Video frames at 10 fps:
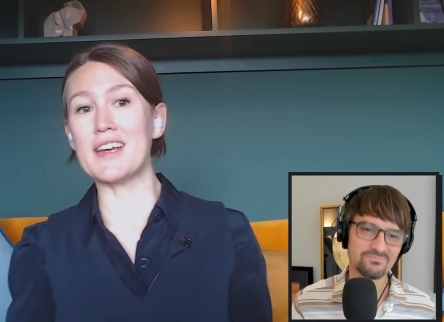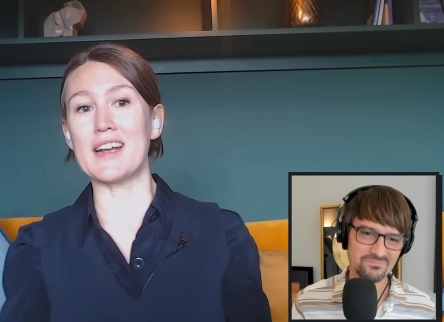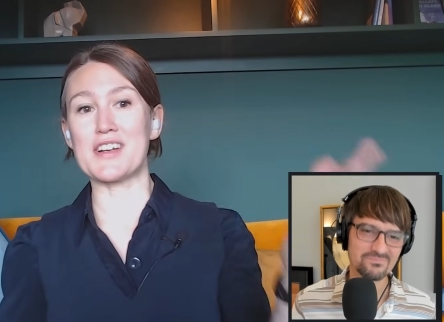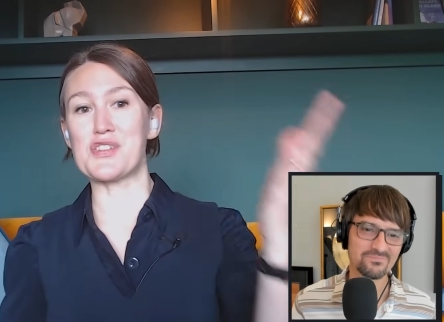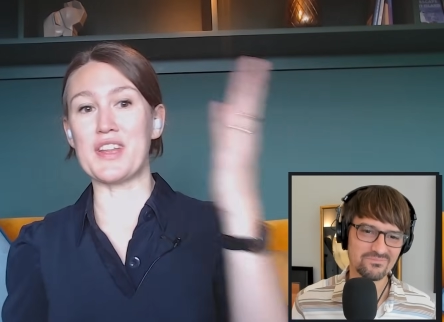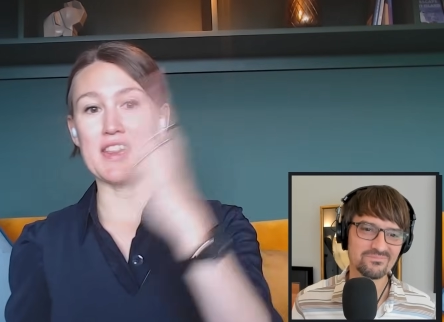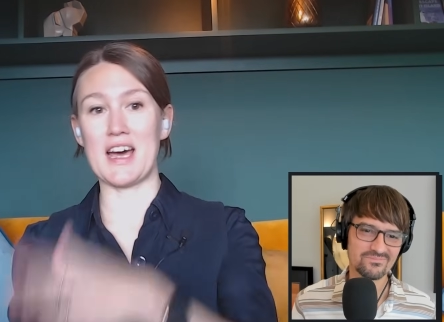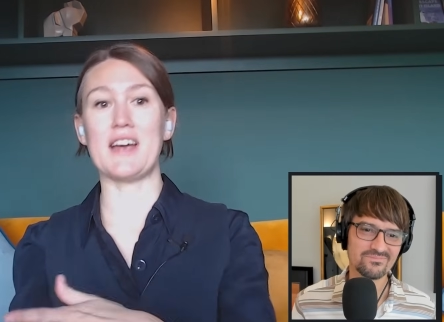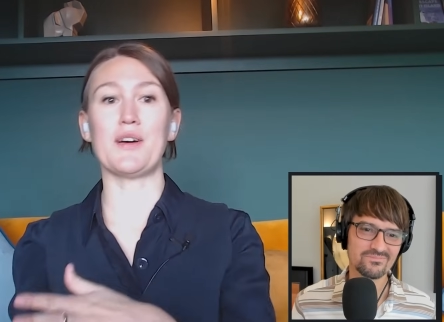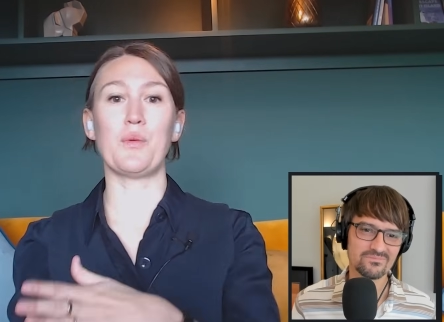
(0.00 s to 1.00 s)
Speaker 1: And actually,
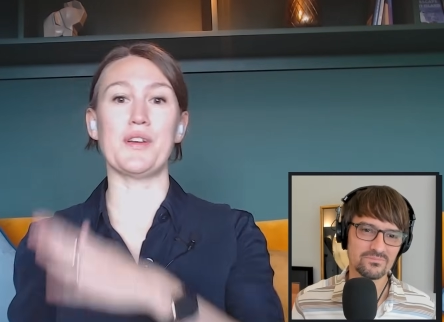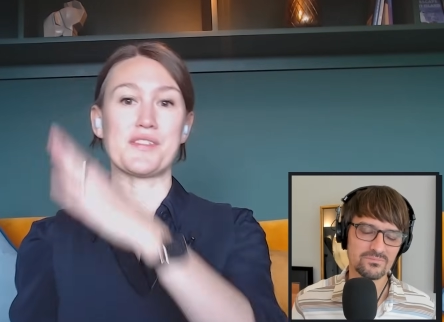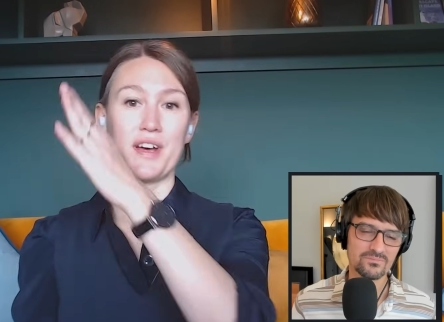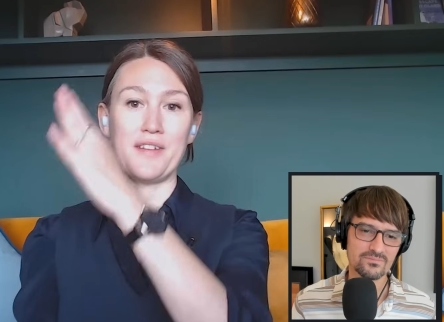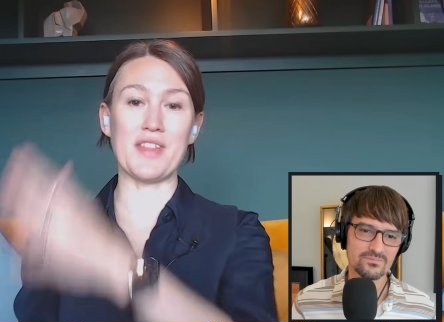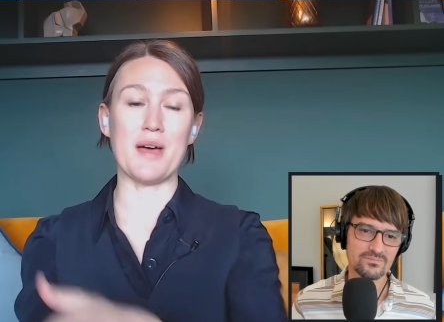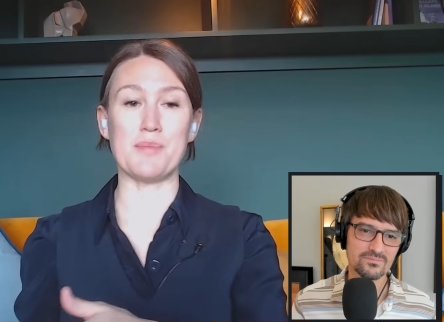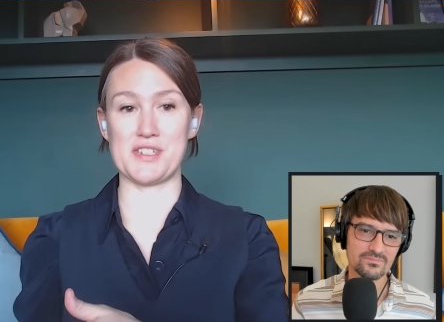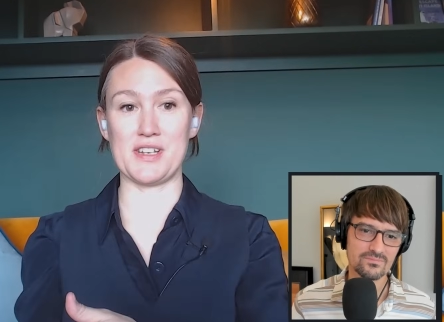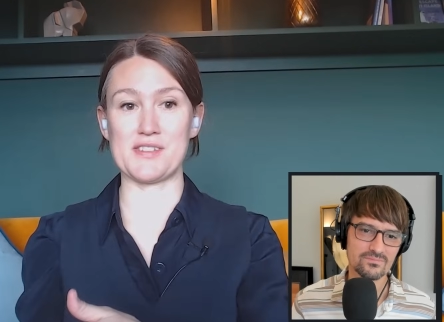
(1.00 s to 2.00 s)
that was kind of the
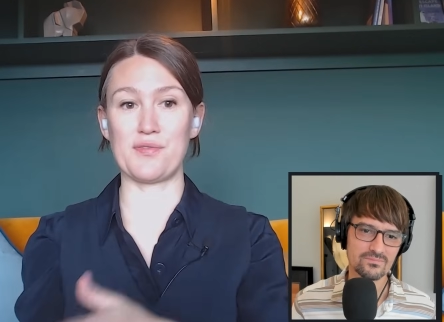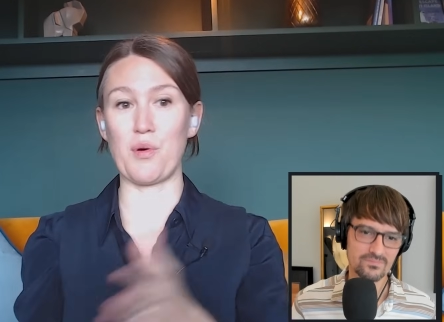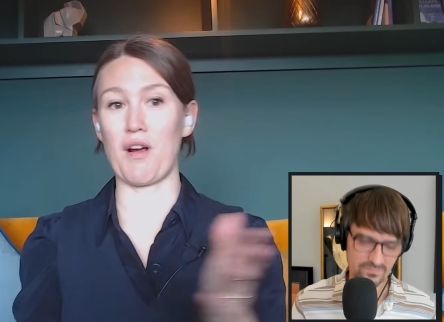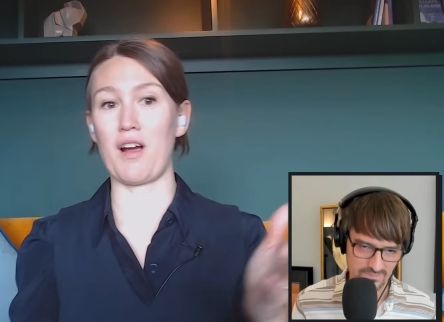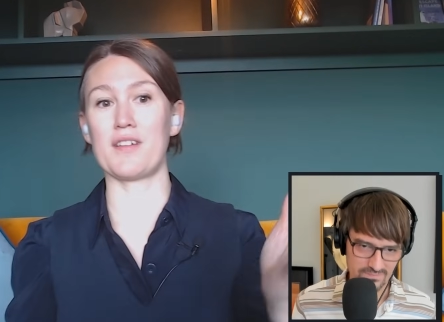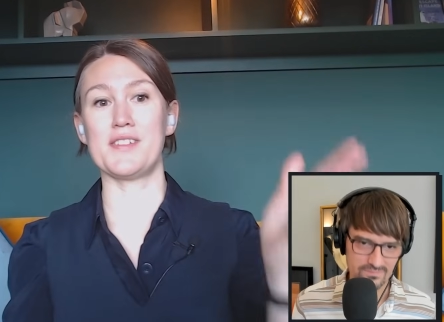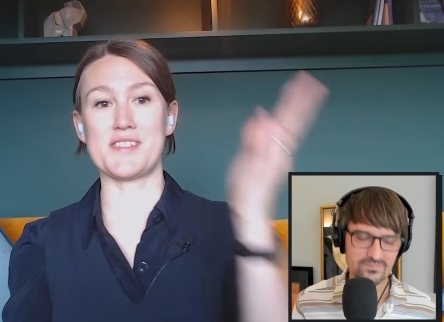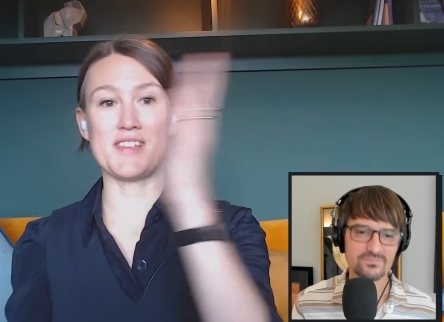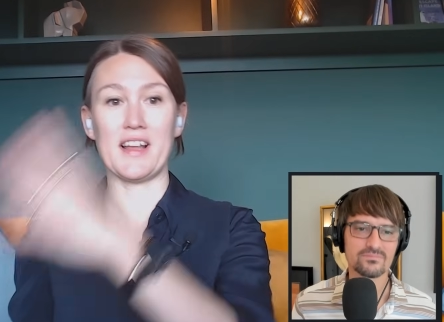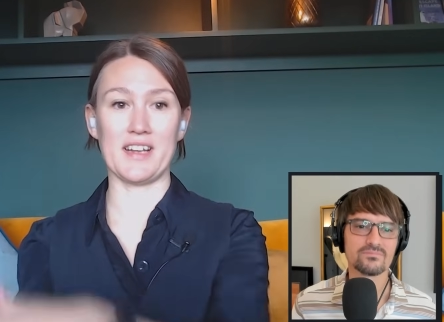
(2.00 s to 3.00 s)
impetus for
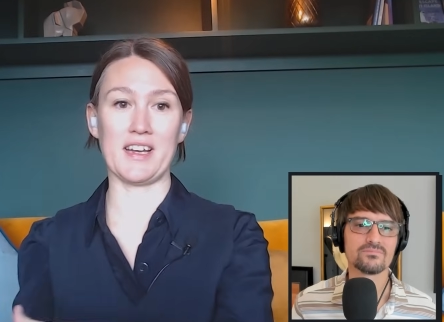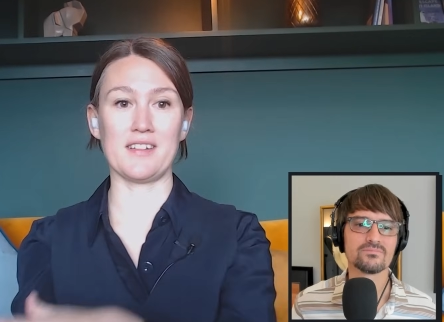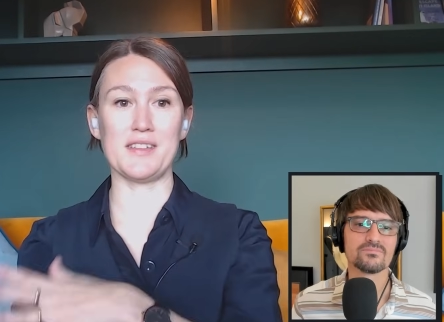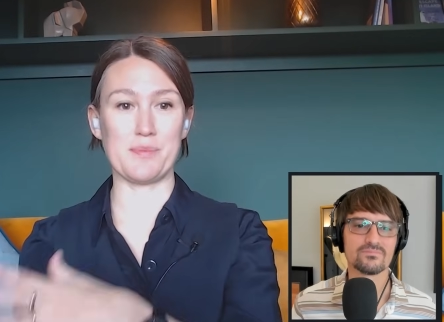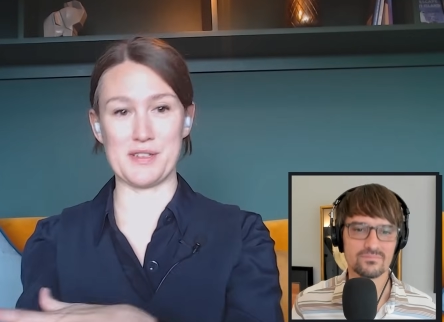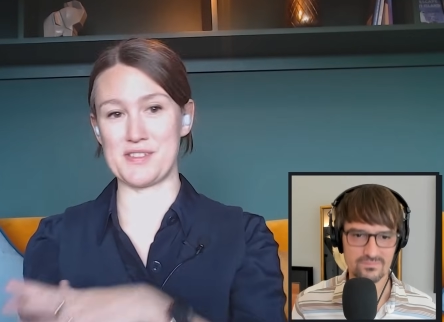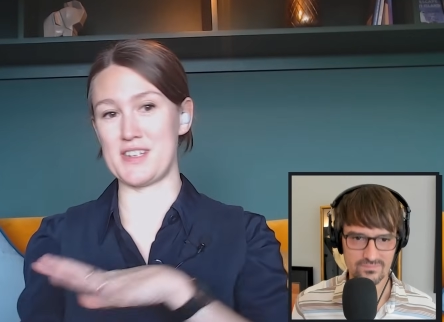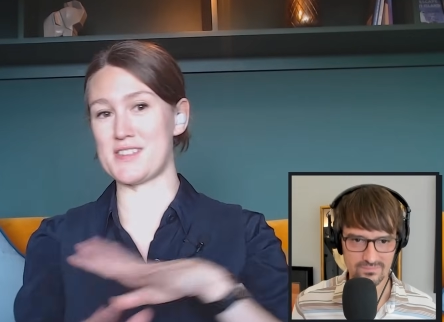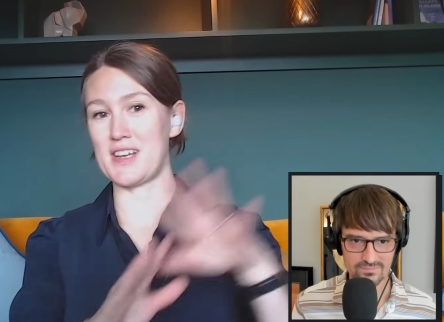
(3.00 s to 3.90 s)
selling the business.